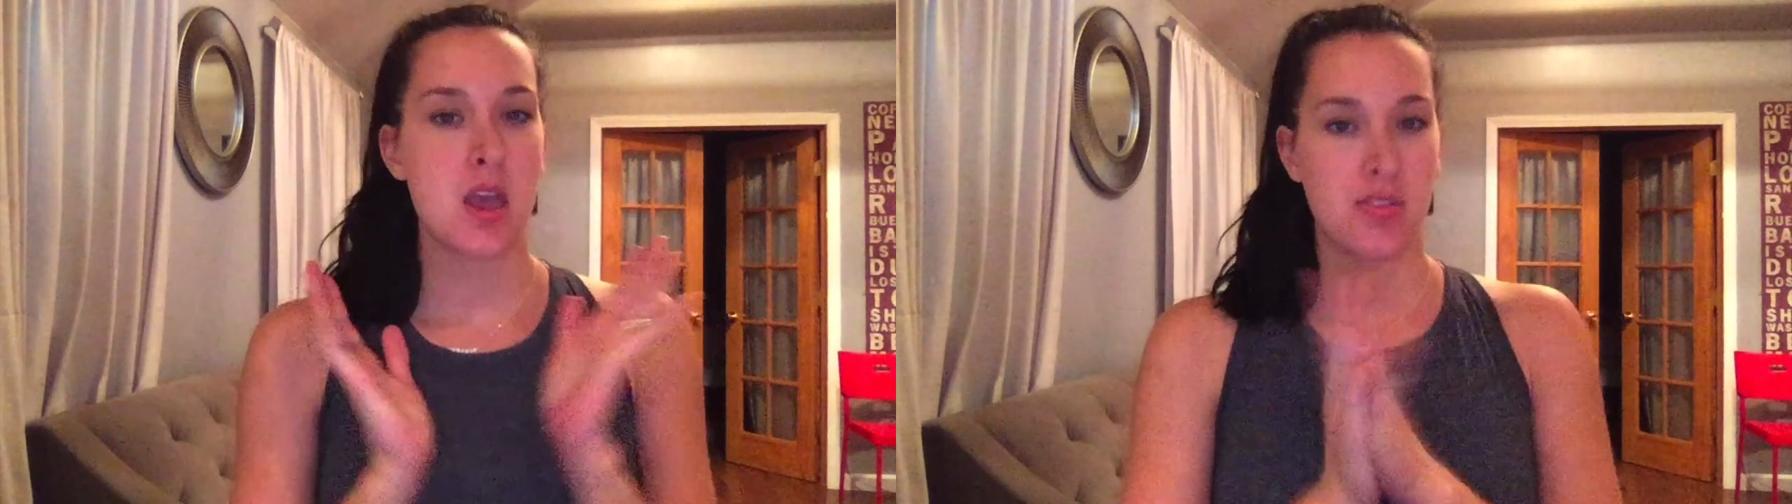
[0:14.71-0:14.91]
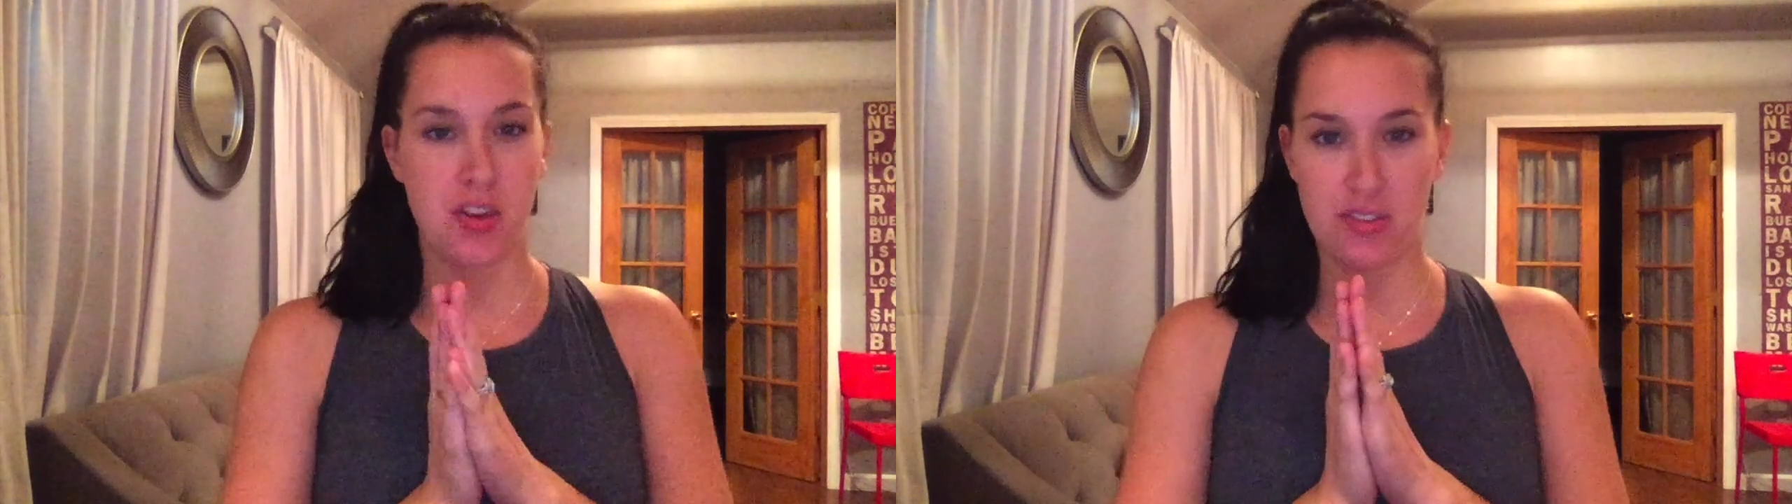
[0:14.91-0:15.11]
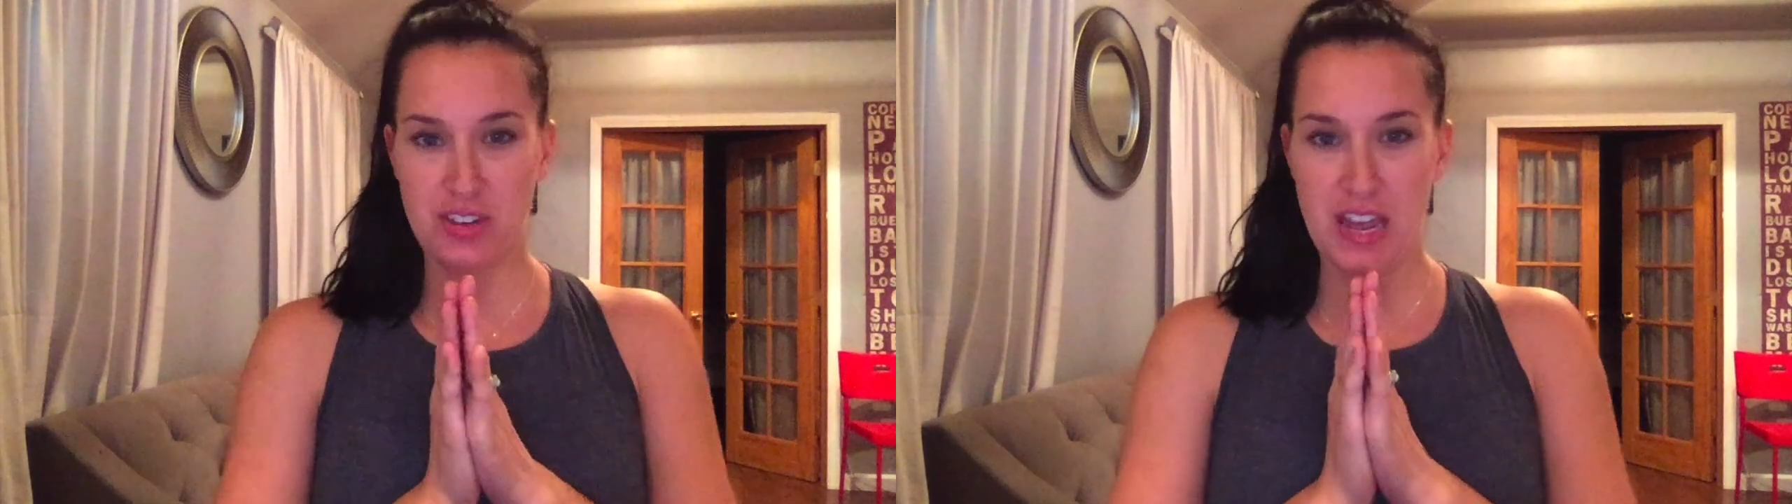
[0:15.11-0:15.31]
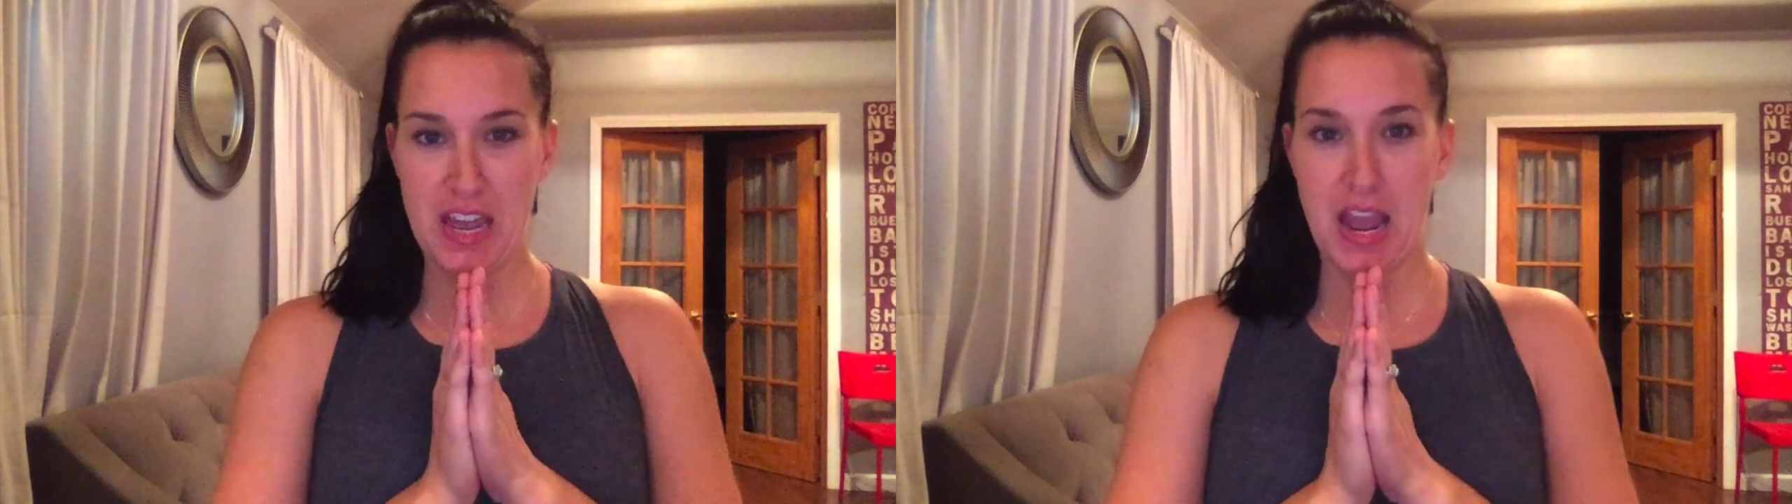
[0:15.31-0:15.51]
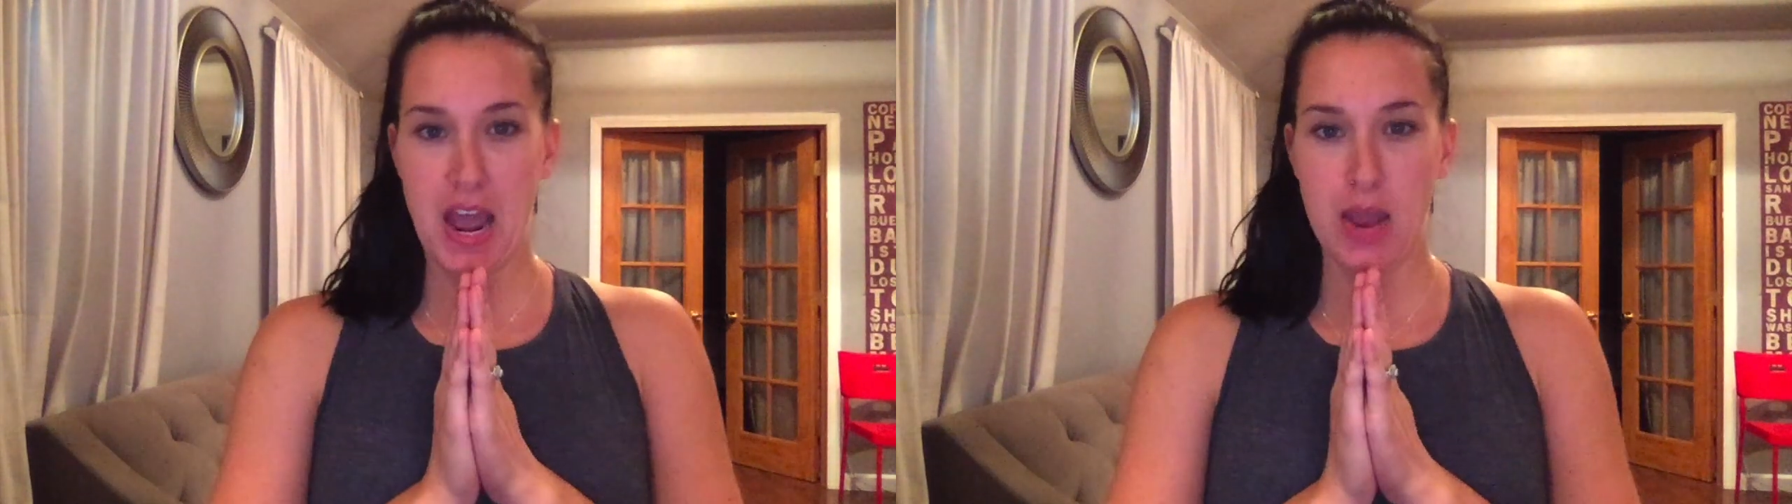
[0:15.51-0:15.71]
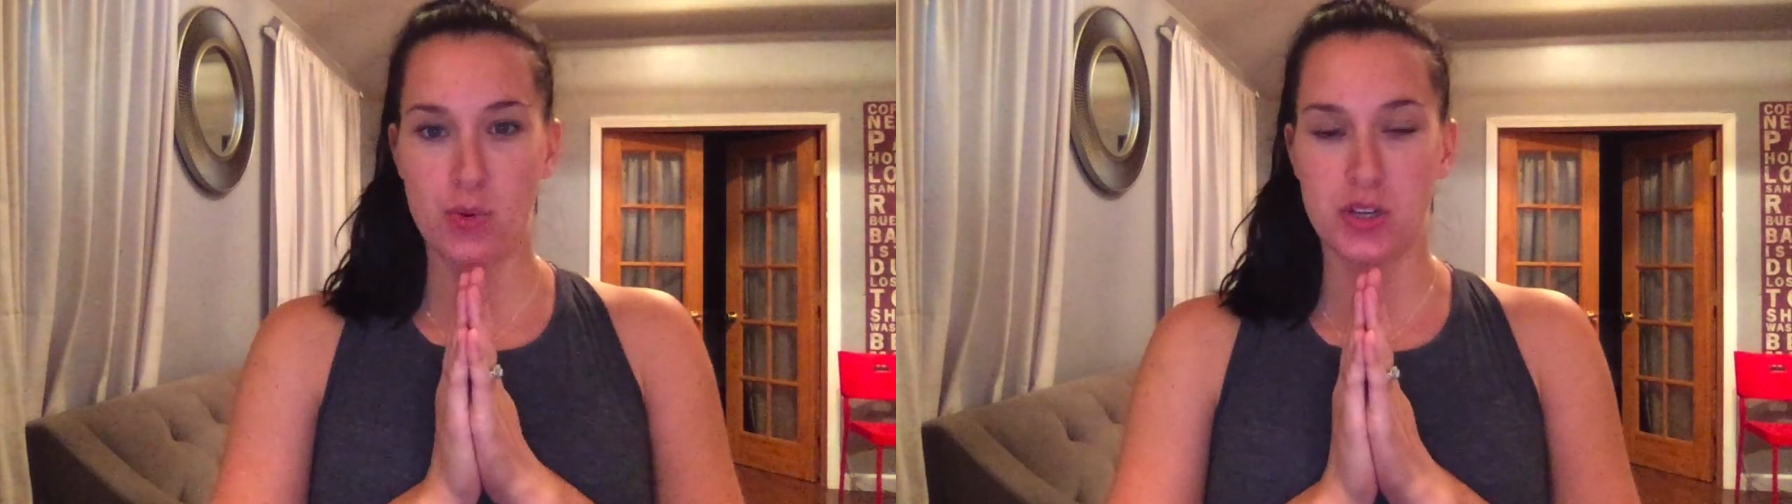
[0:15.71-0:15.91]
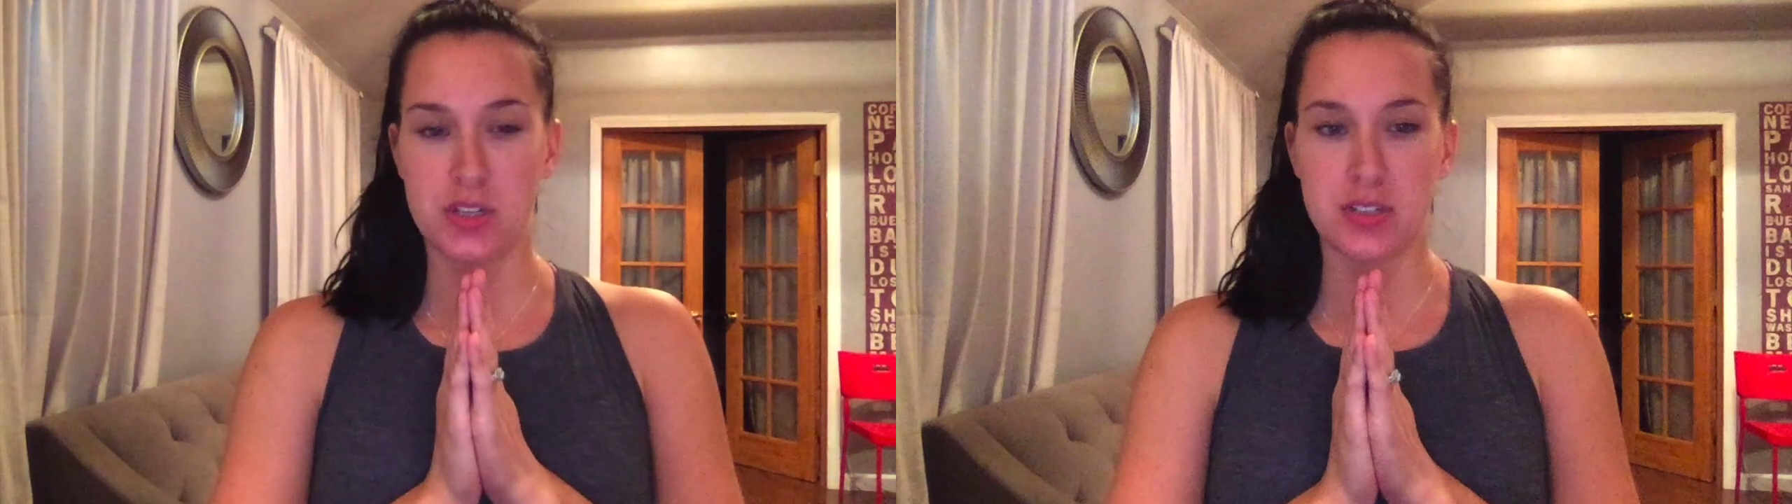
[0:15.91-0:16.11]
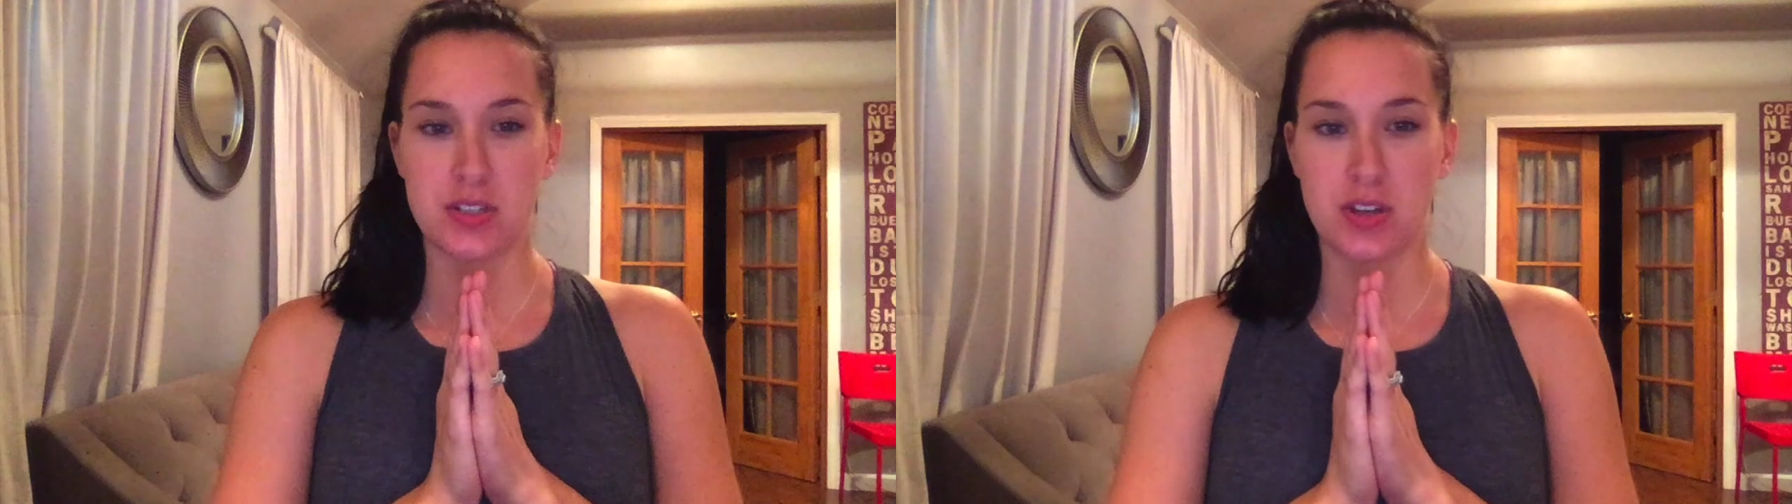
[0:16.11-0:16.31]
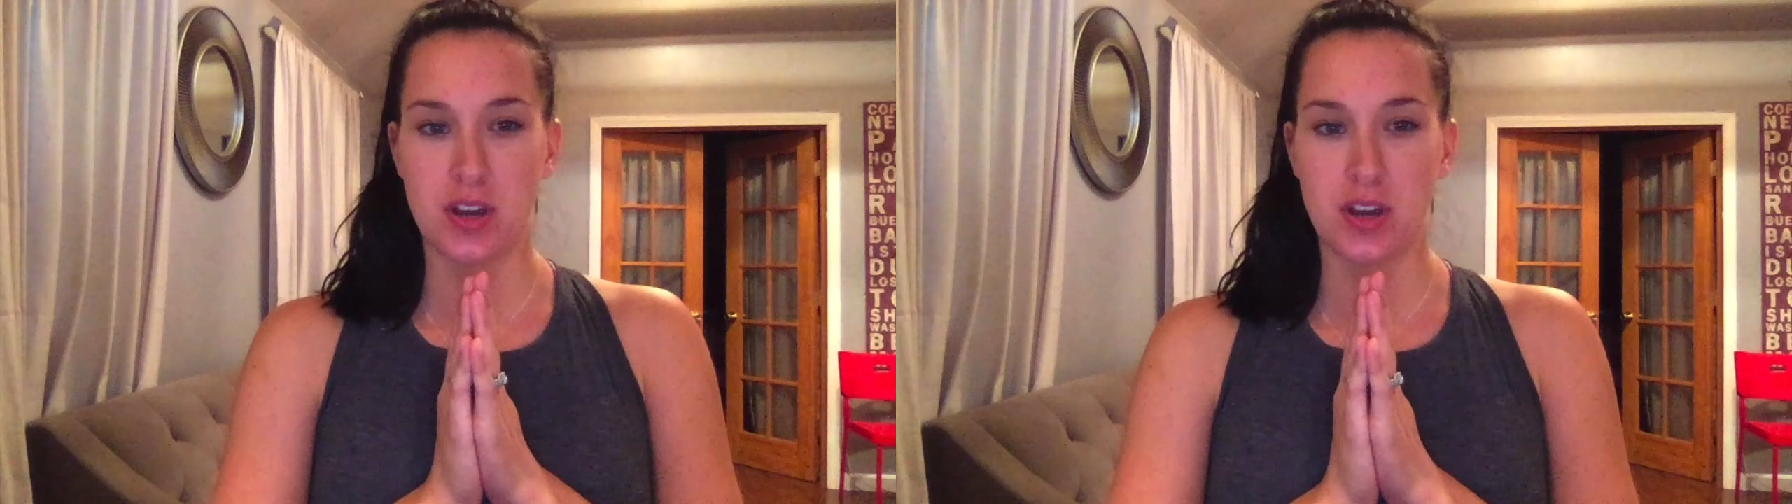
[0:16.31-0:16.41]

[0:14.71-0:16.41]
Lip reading: The other day, I was